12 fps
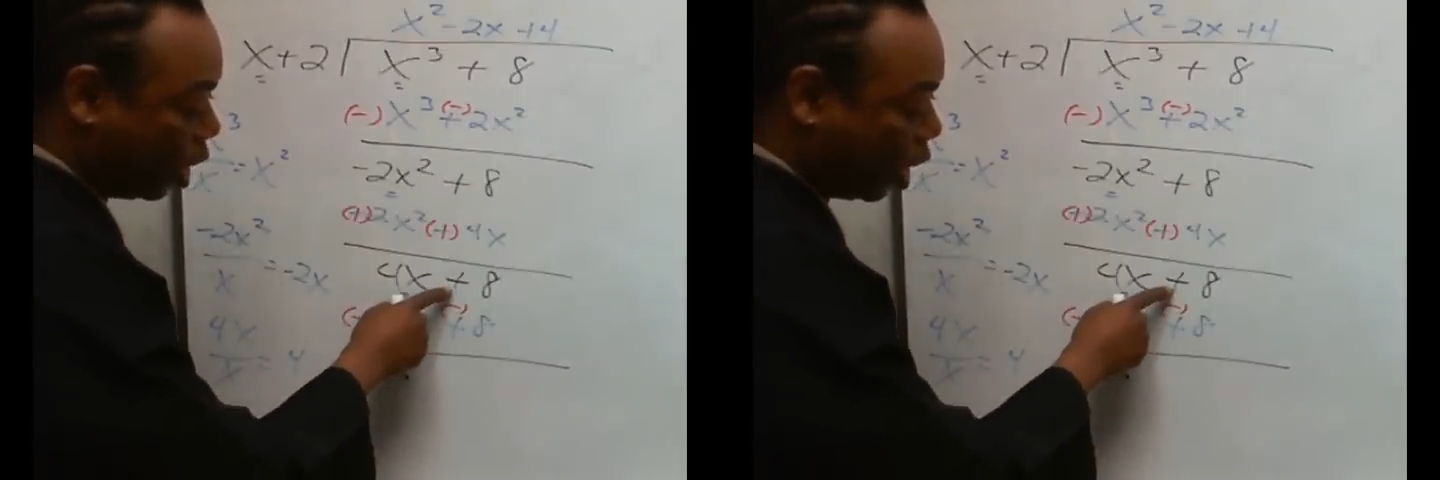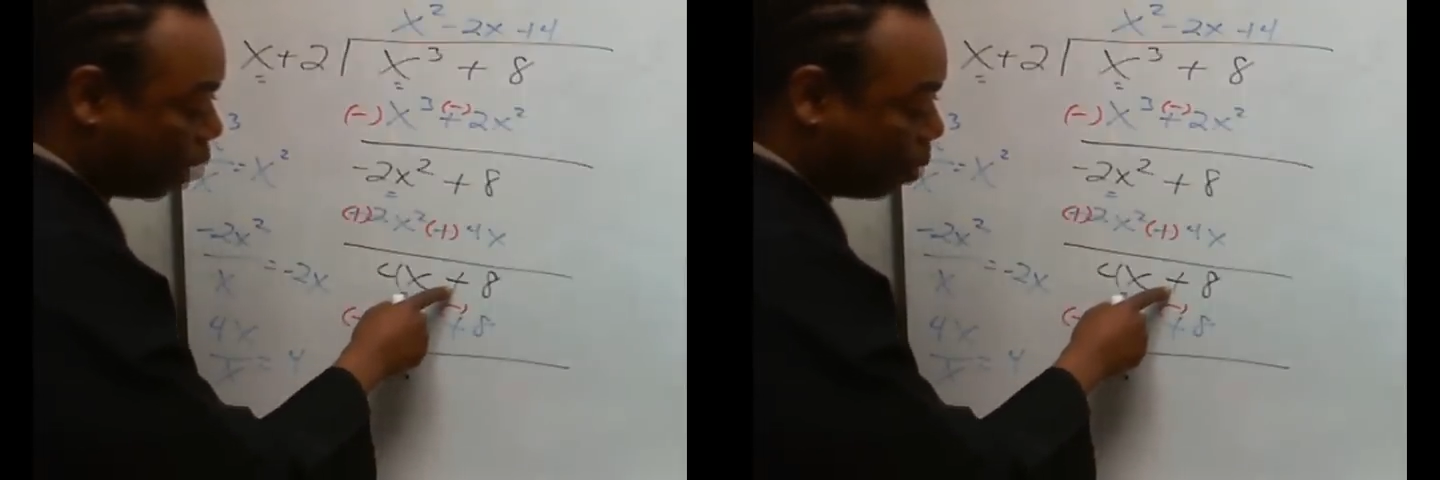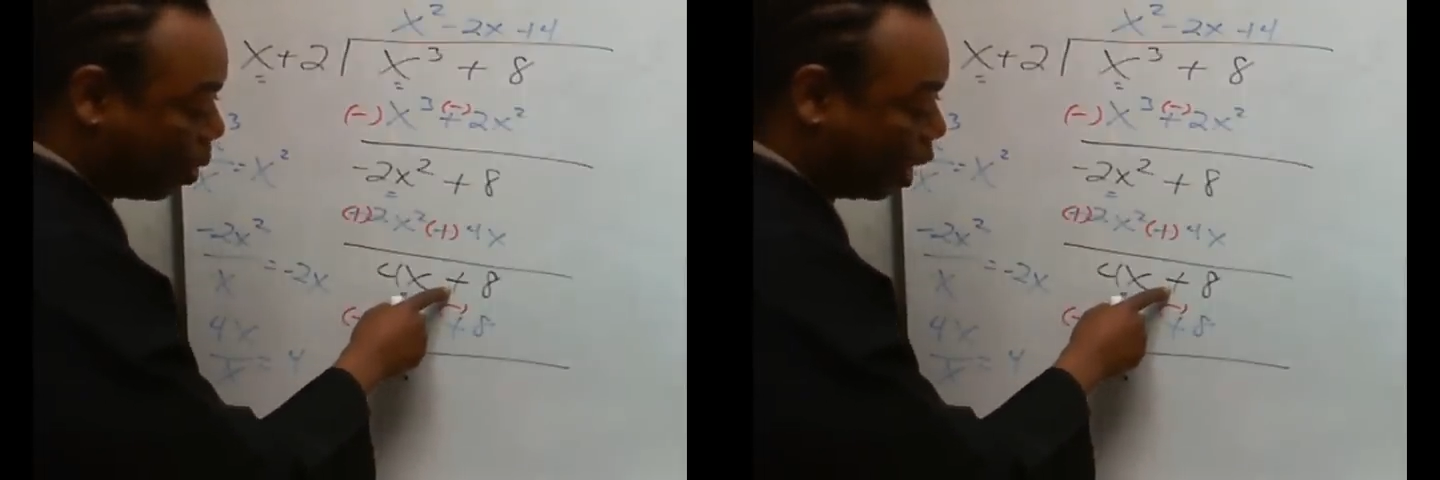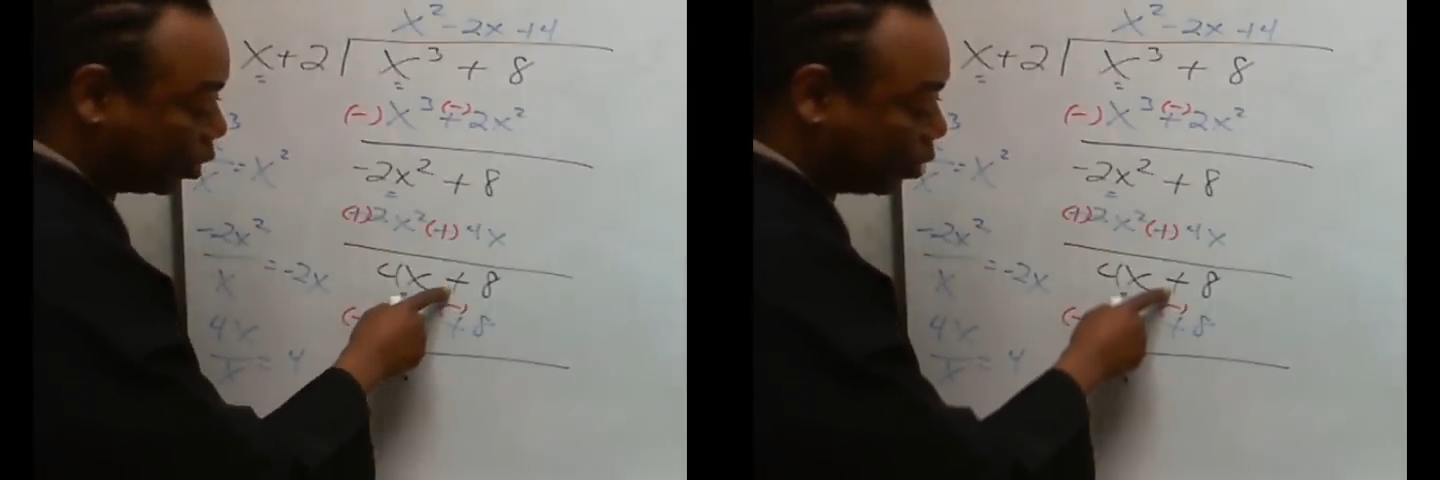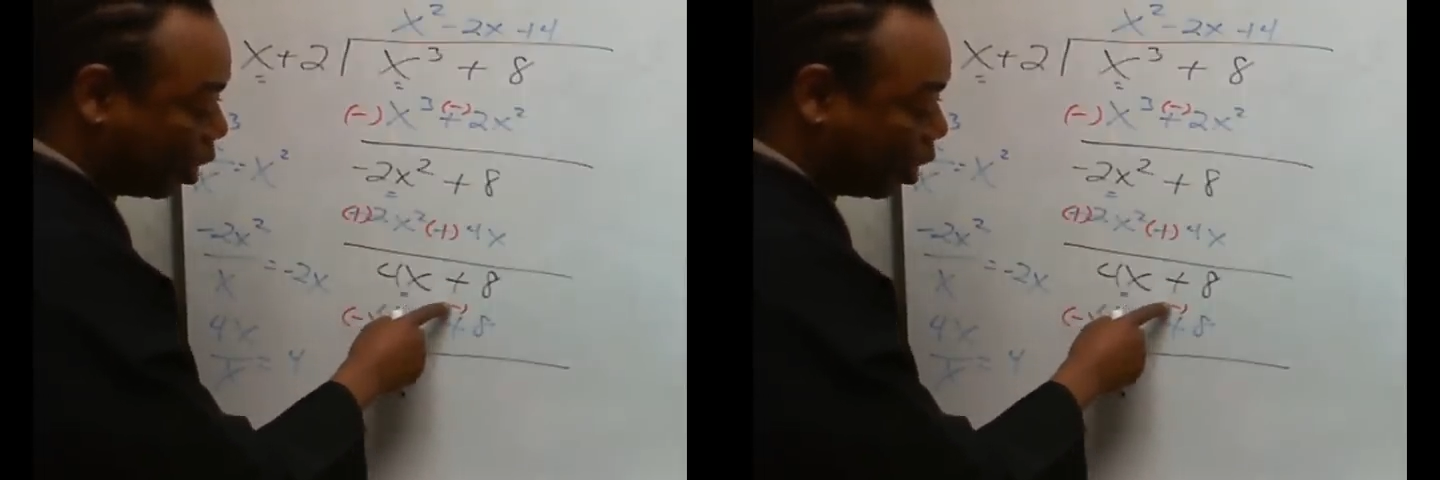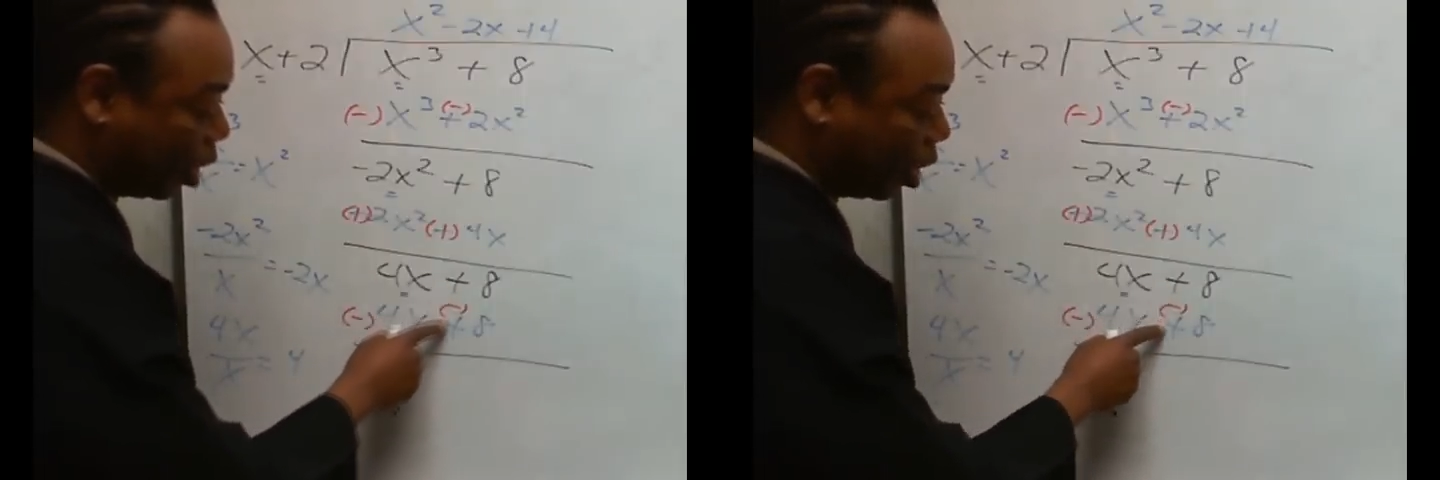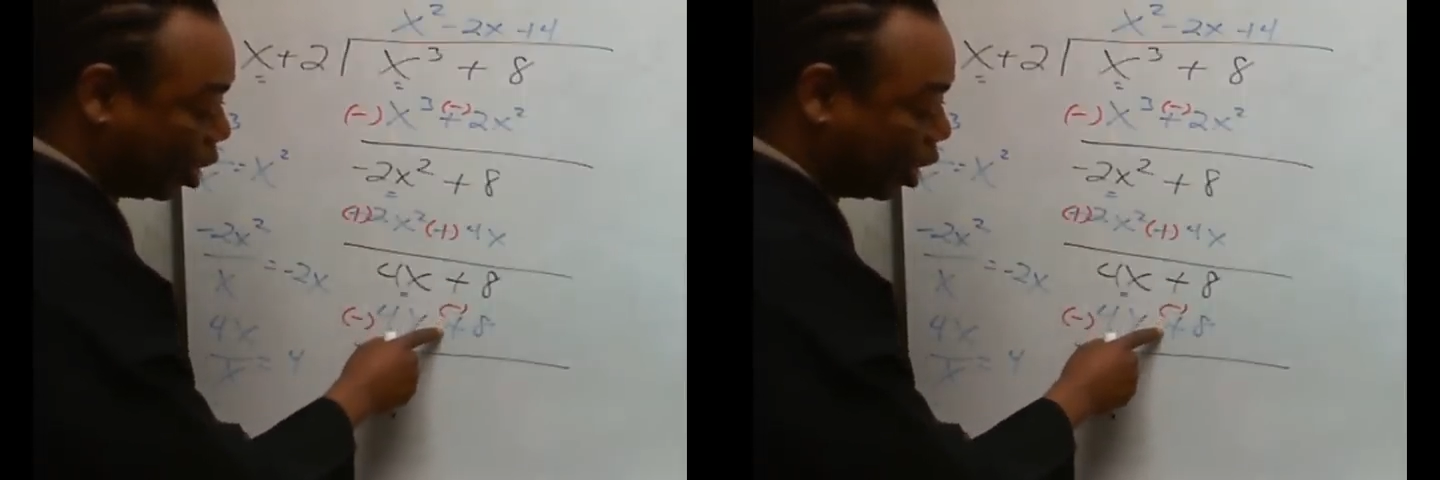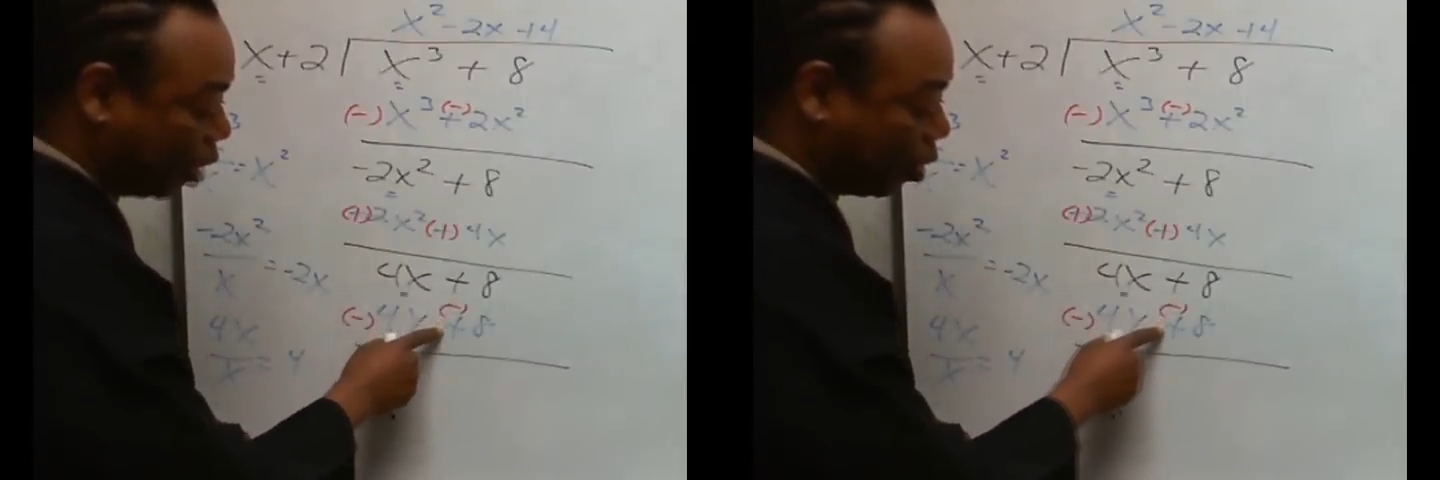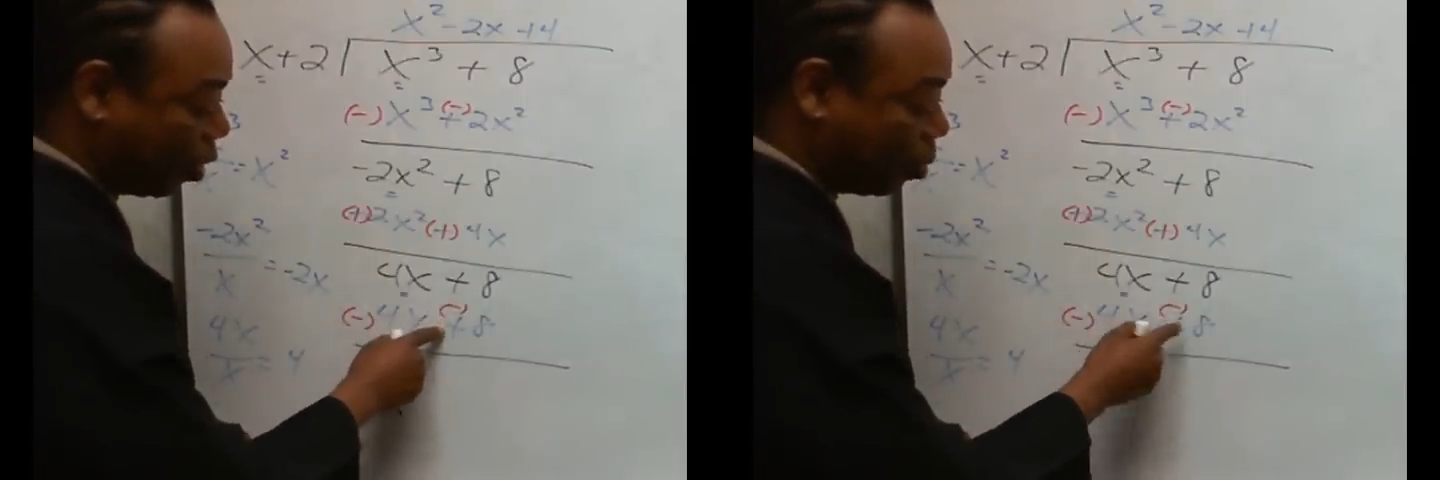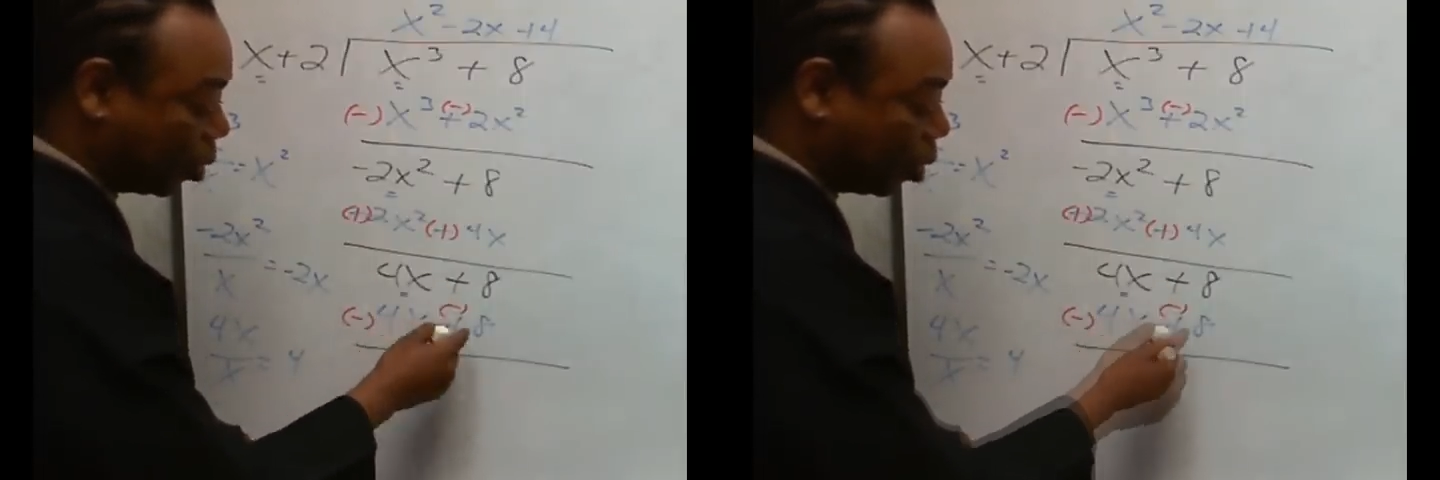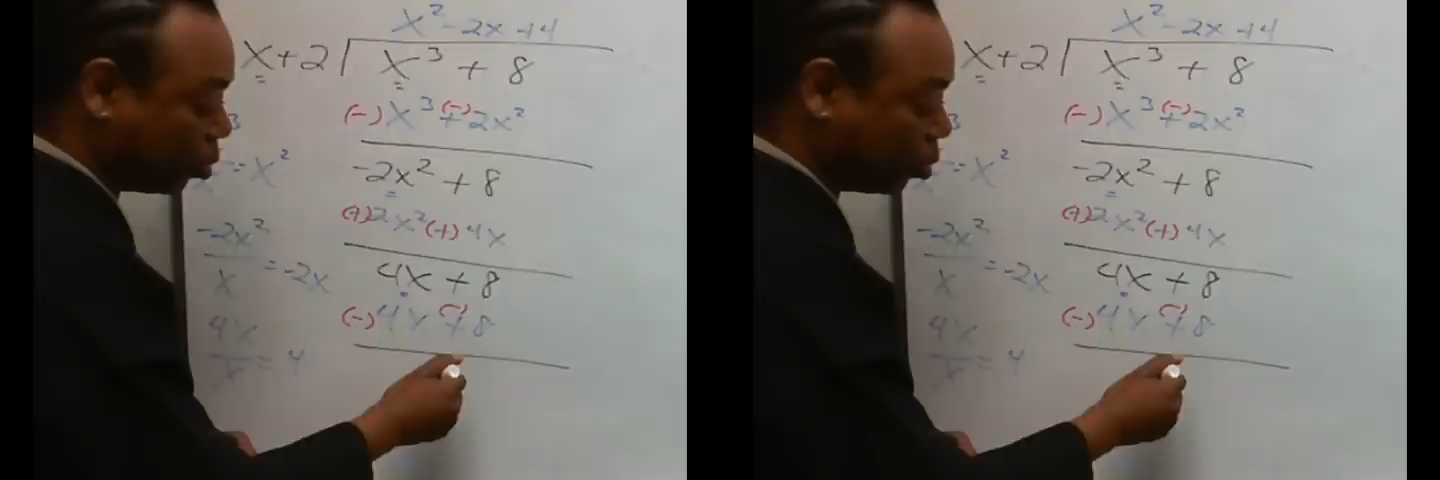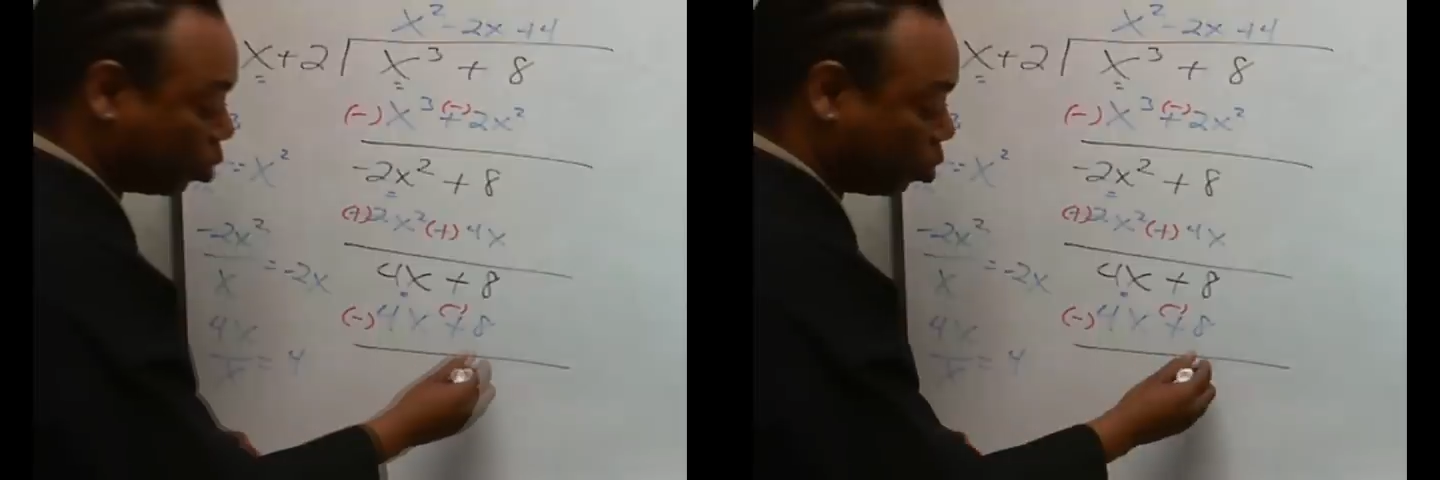A positive 8 and a negative 8
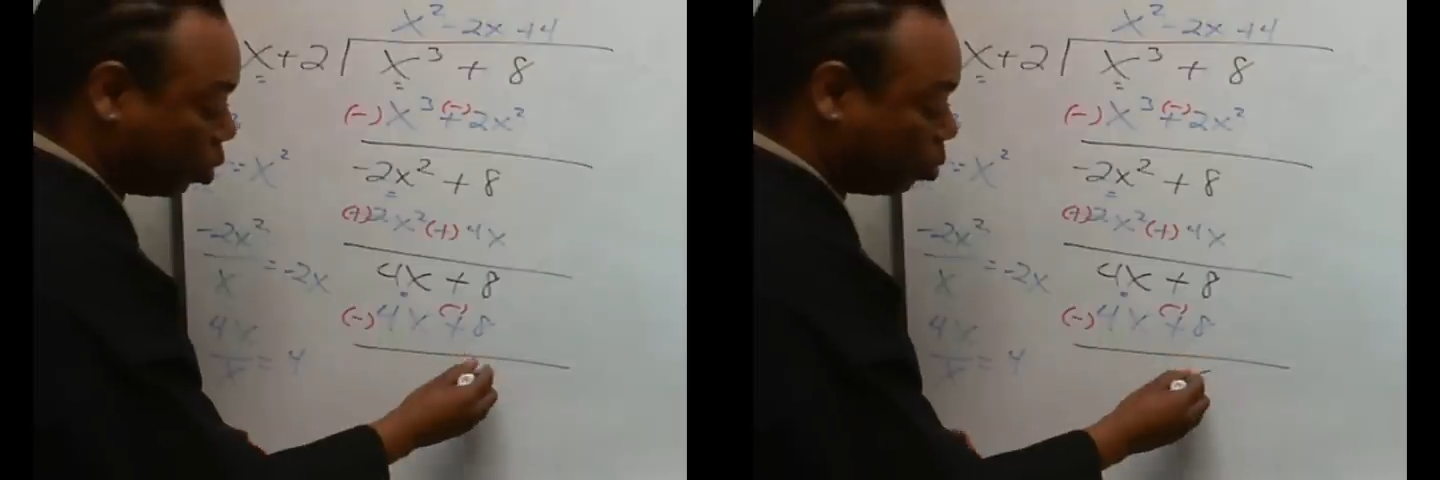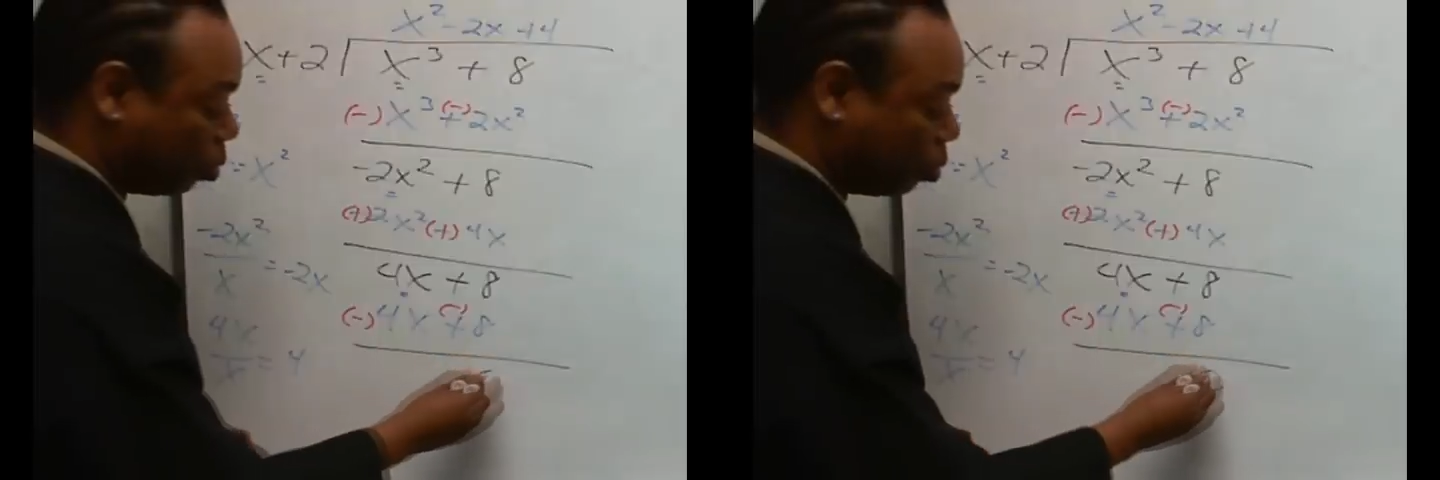becomes 0.